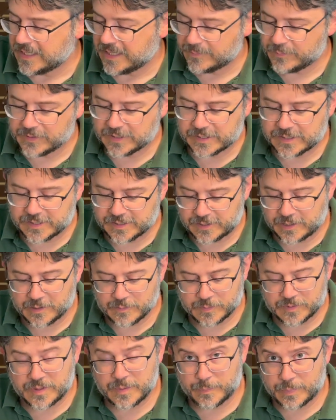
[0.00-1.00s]
I'm going to
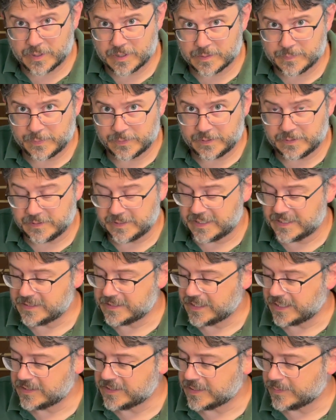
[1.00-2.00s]
start with the purple and
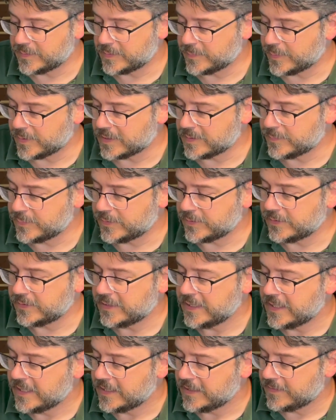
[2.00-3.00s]
touch up the purple.